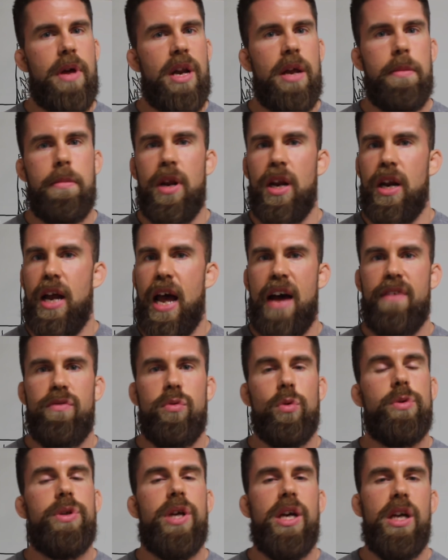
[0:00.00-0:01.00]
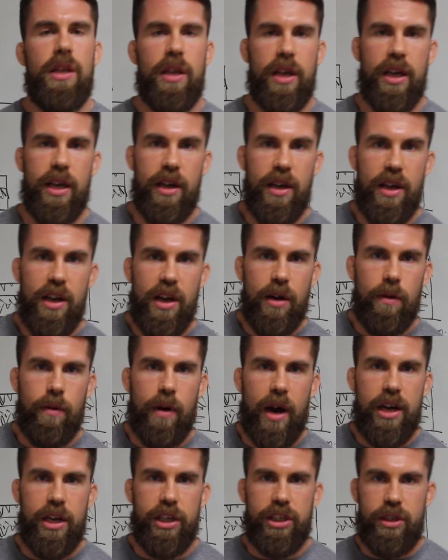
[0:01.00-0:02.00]
minute and a half routinely,
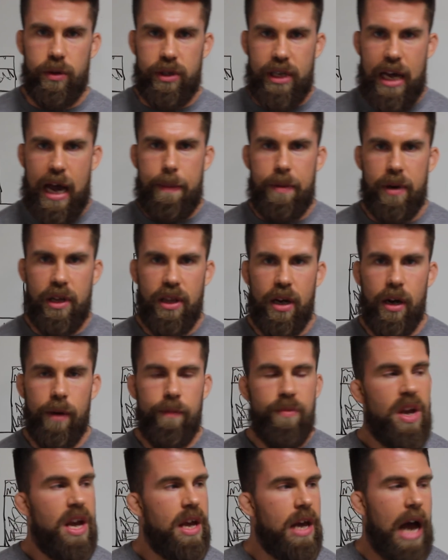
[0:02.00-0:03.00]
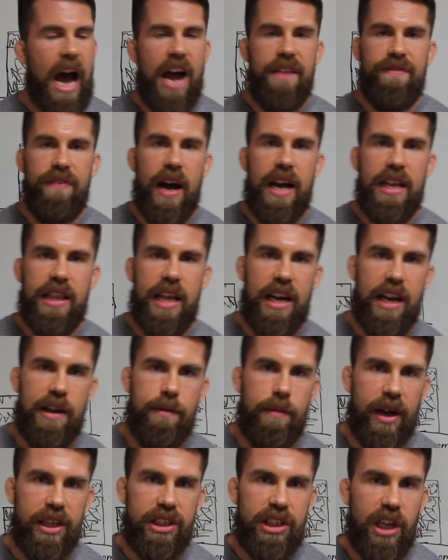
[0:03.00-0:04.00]
right? You see what's happening there? I find that
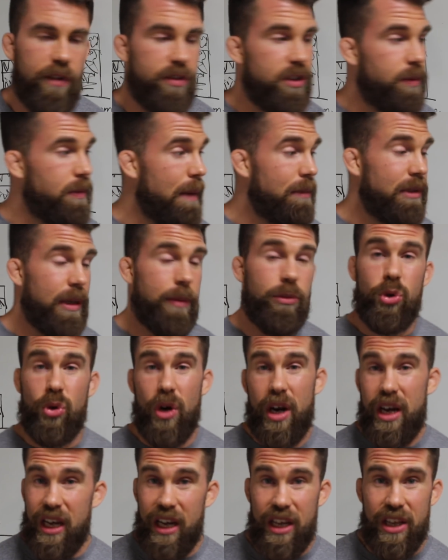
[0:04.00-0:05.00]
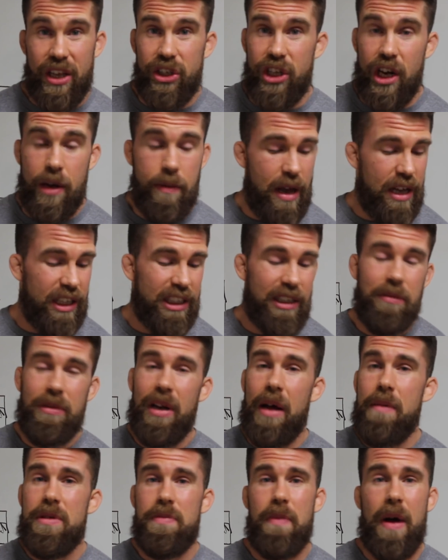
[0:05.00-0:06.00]
in myself, sometimes I'm training in the gym and
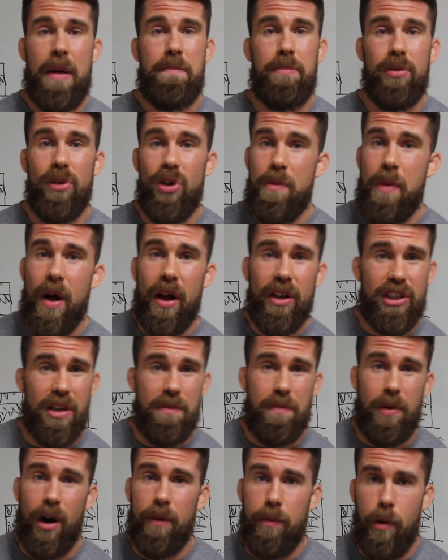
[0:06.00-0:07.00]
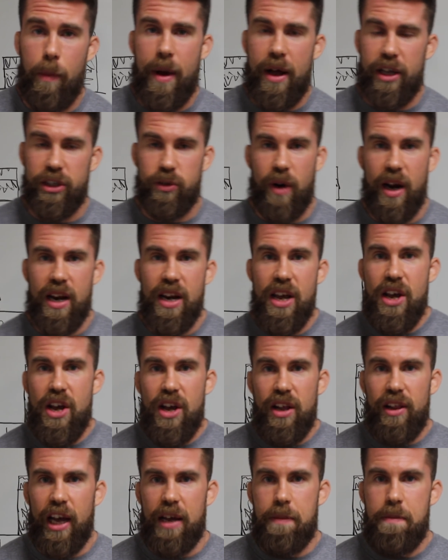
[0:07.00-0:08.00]
sometimes my blue belts and purple belts, right?
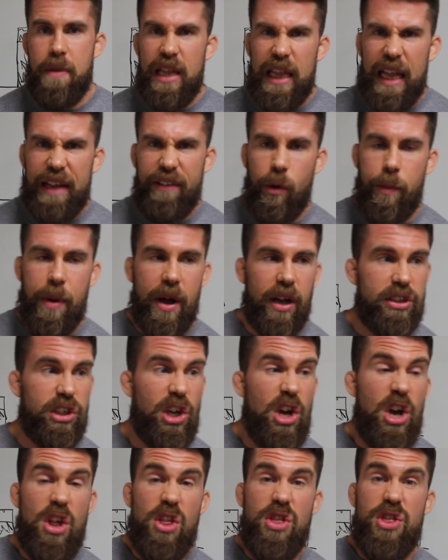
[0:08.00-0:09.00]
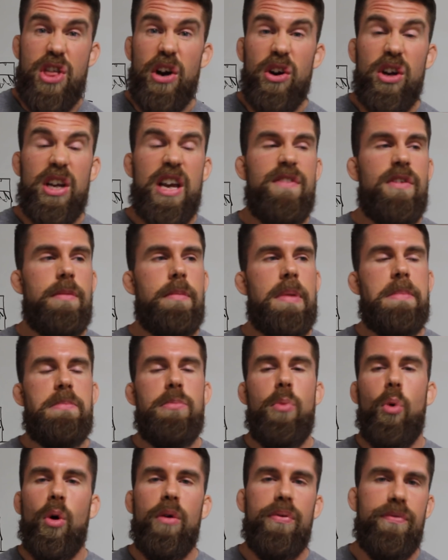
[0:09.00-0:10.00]
Like mid-level belts, they're giving me
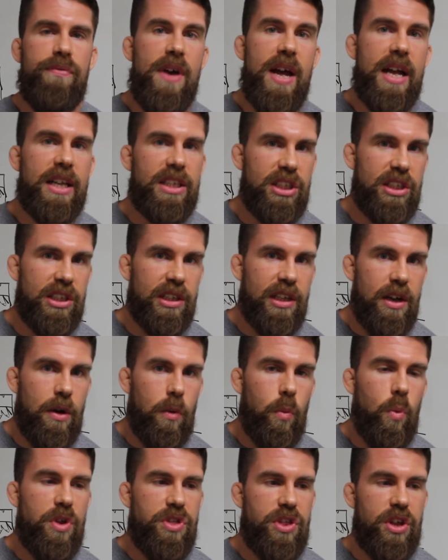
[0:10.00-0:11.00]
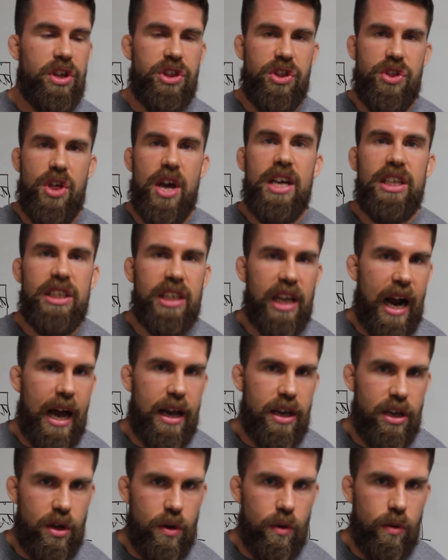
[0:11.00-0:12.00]
more fits with the things that I
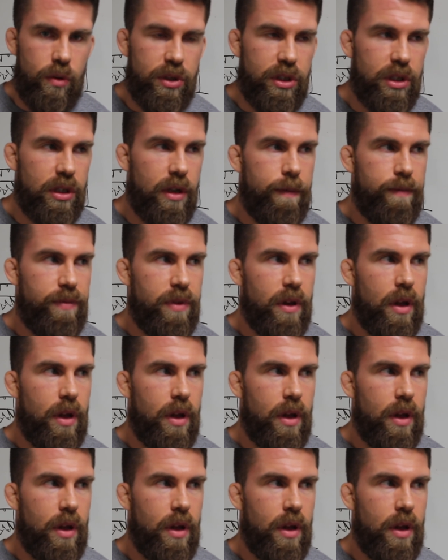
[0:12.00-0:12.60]
use